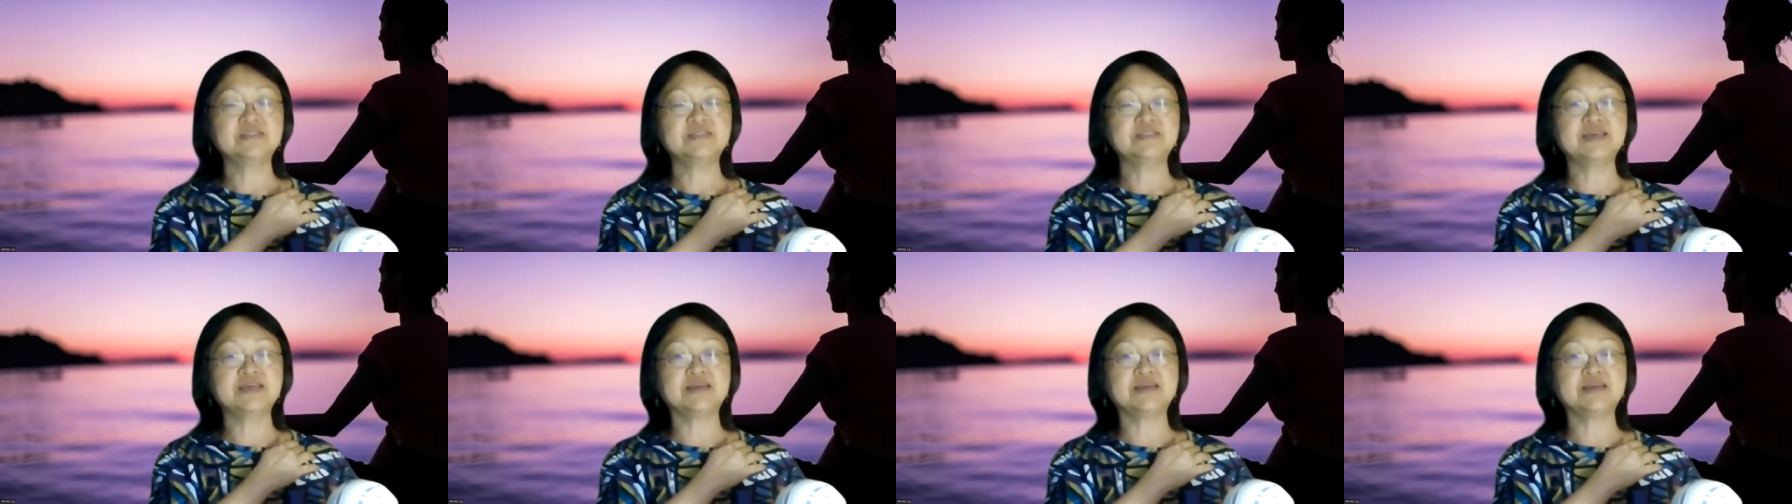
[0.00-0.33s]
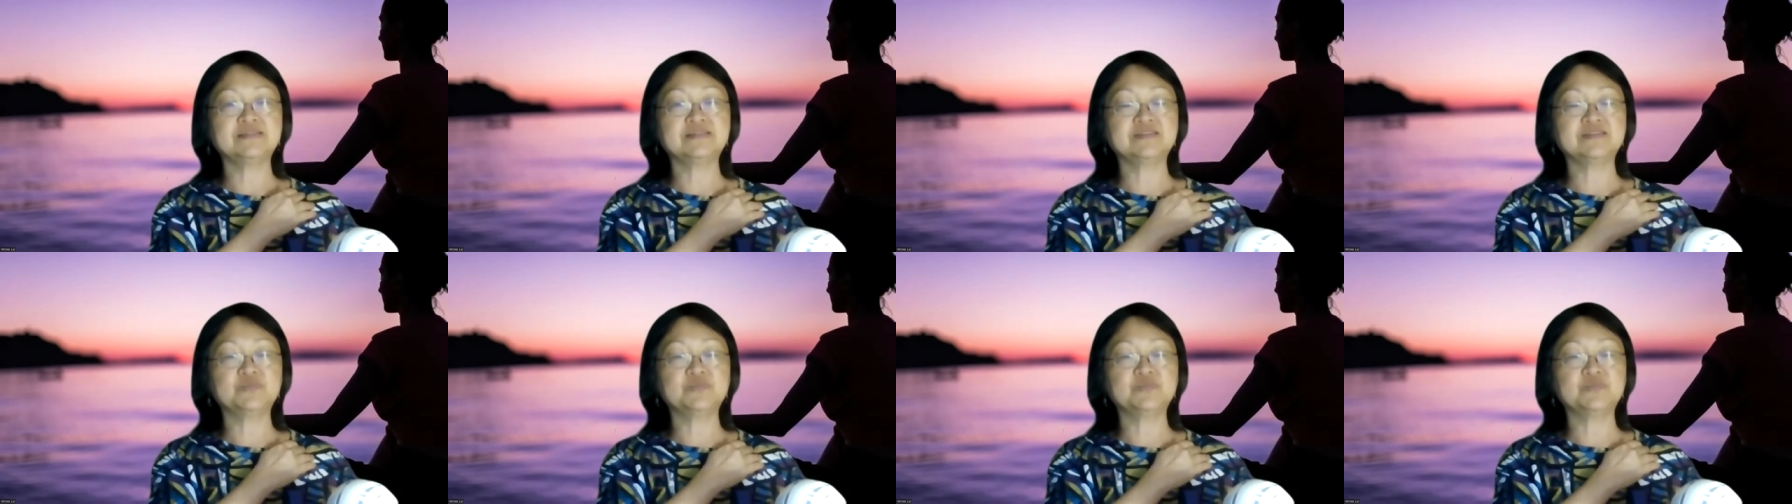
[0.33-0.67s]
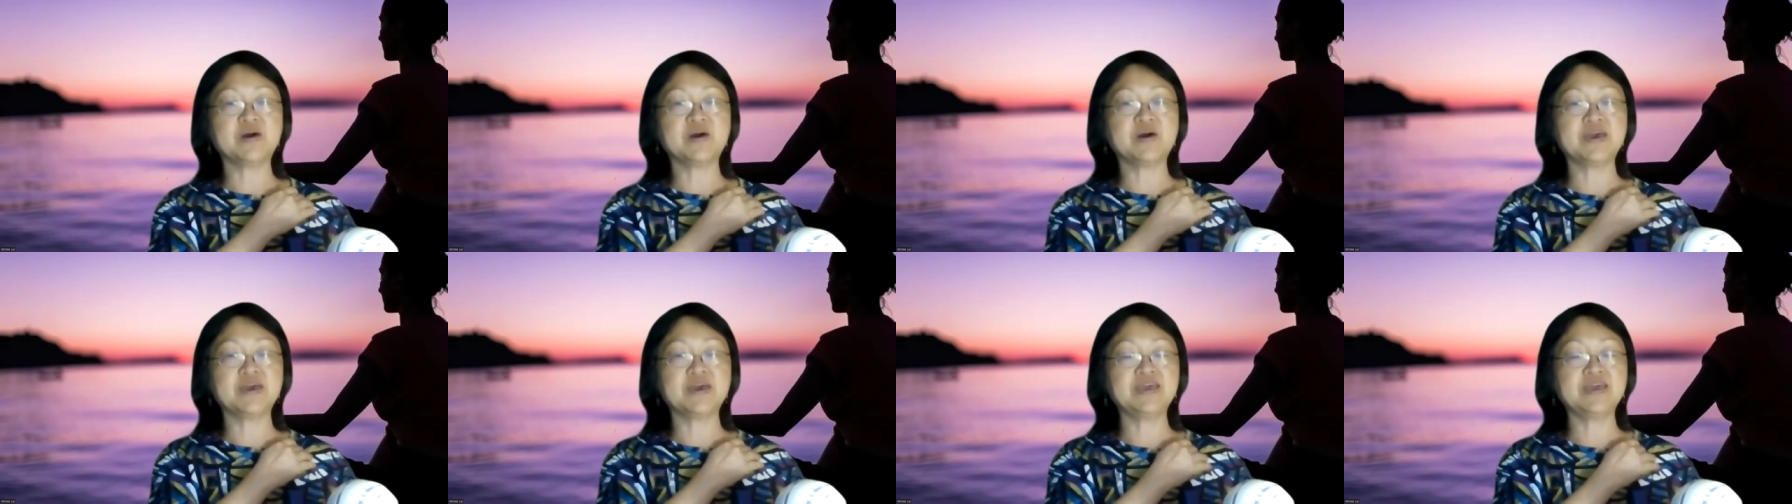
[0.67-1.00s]
That's
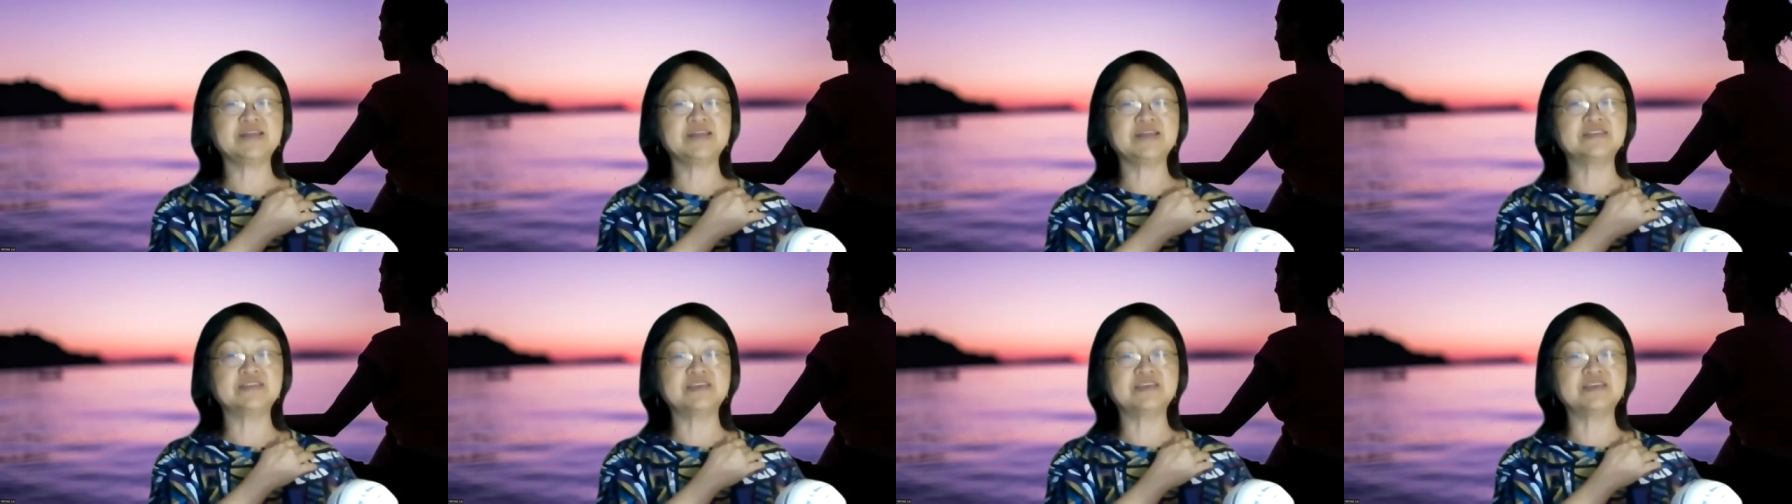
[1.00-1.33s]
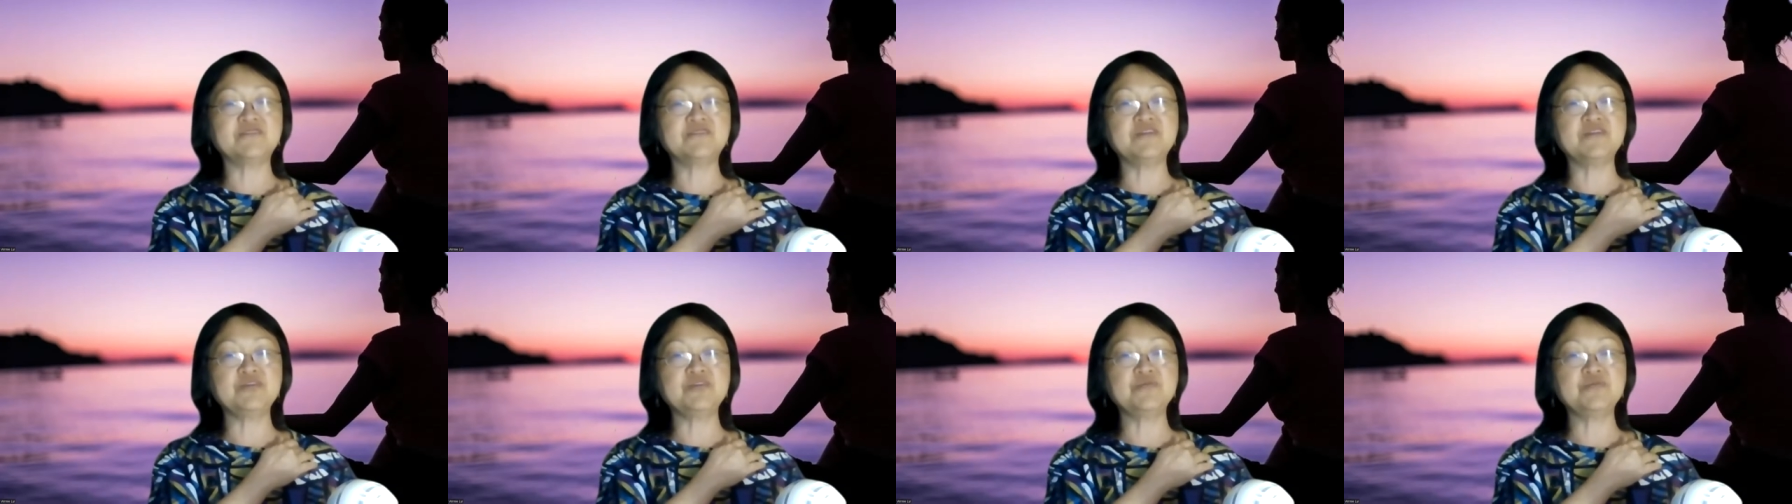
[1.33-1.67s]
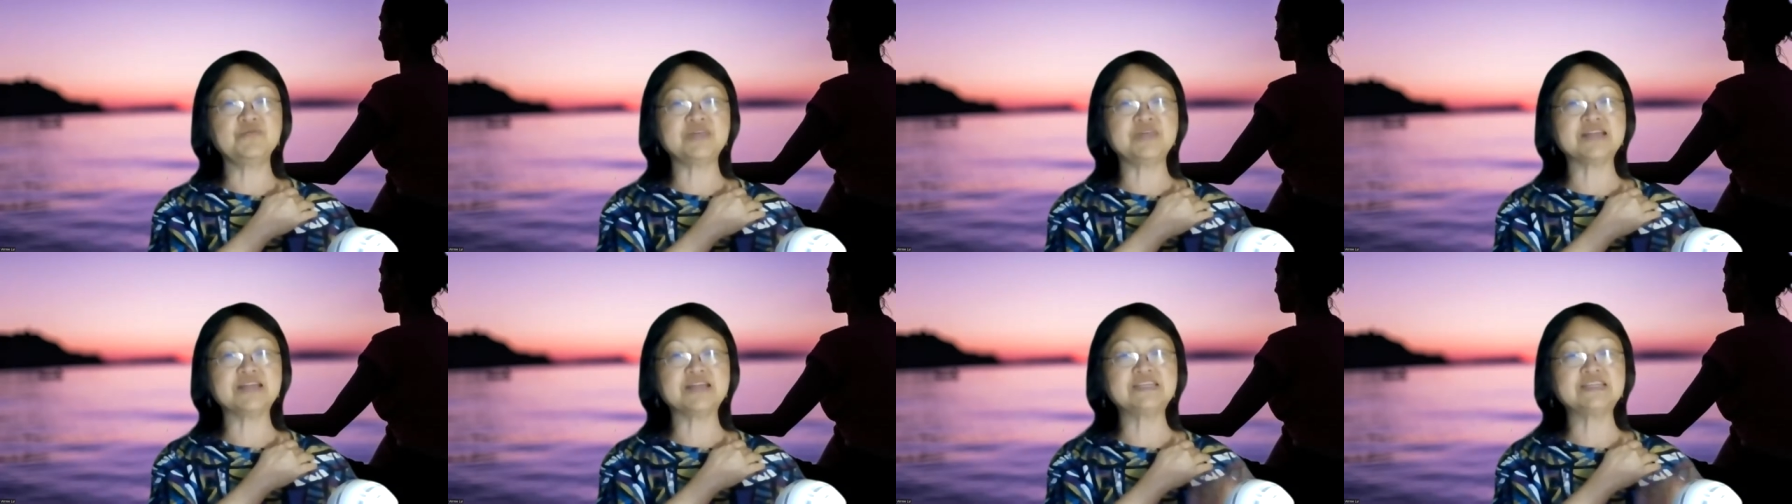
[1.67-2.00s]
why it's giving
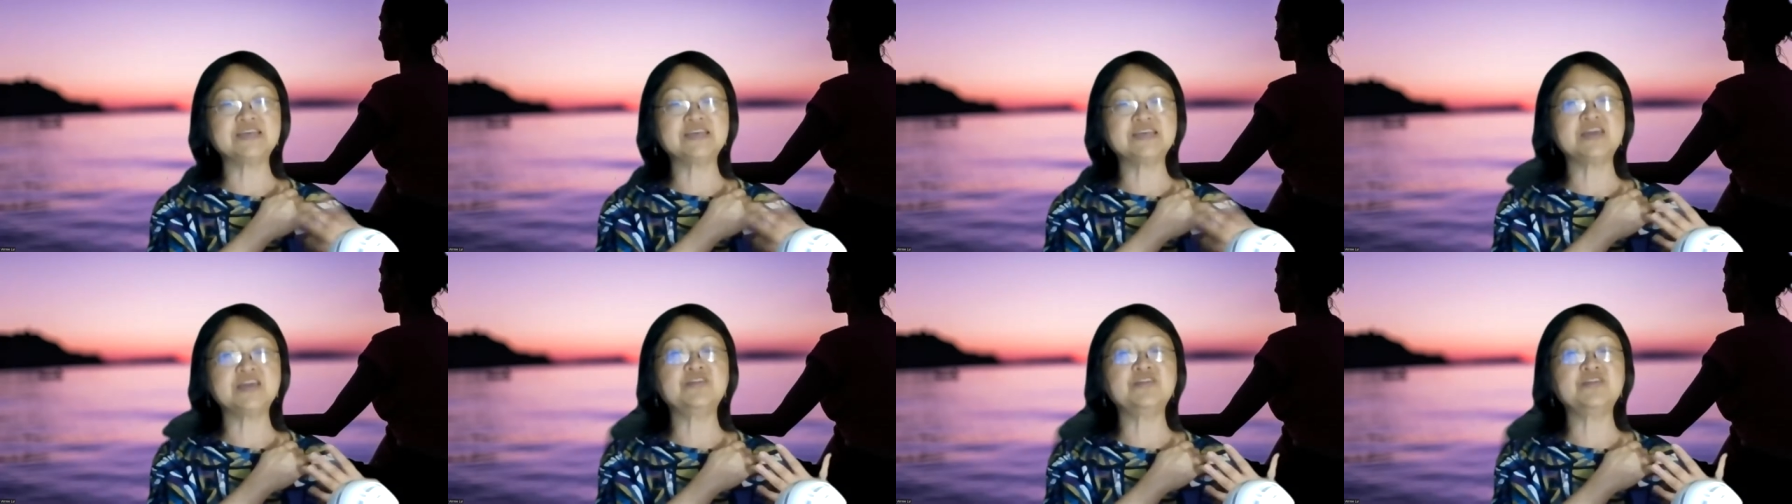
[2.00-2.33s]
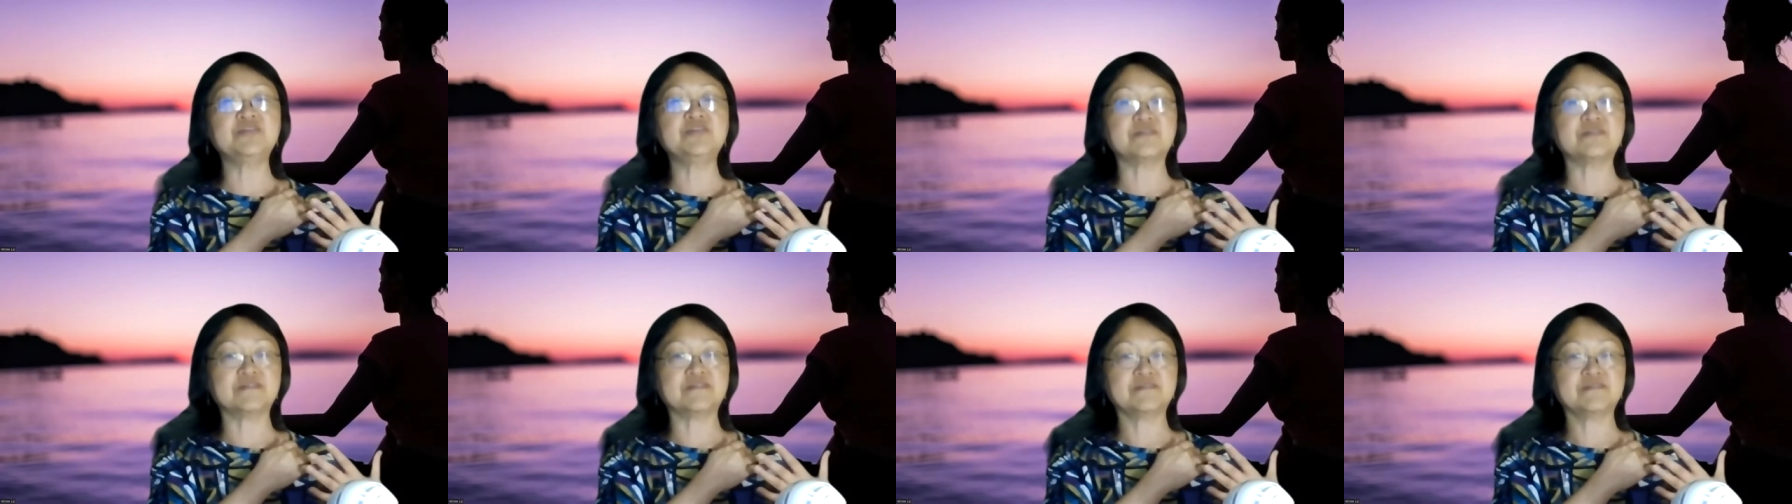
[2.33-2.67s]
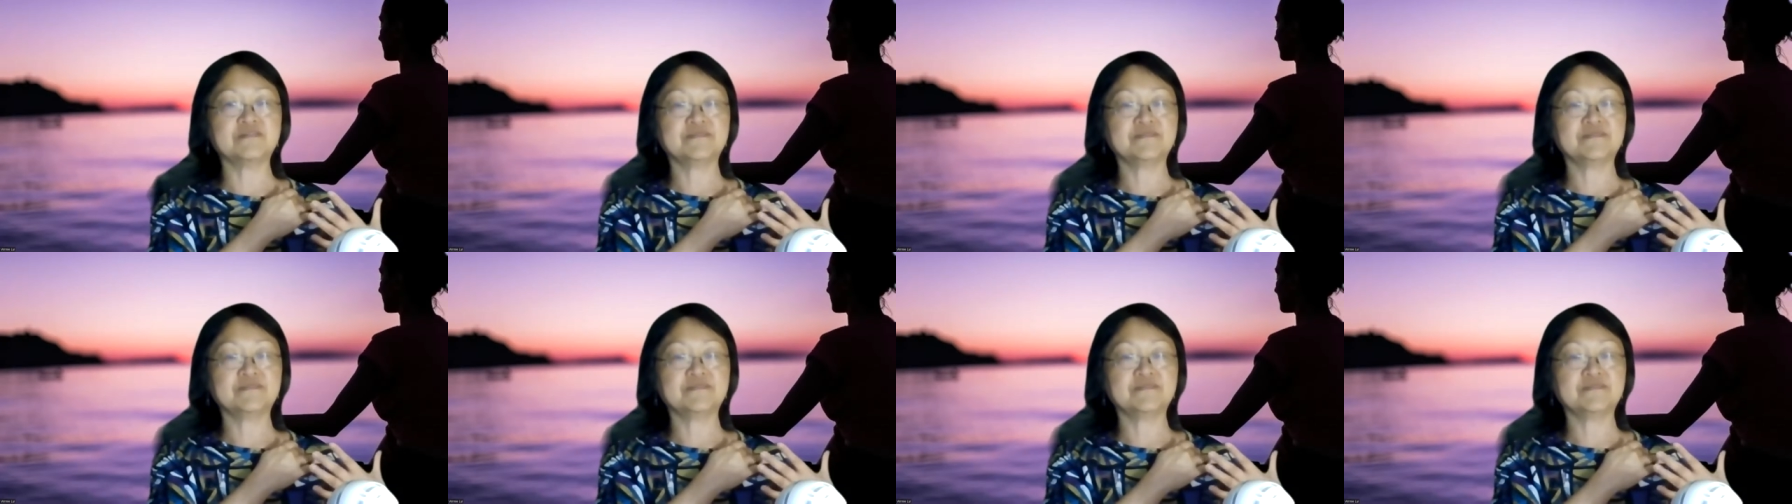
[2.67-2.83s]
you that tender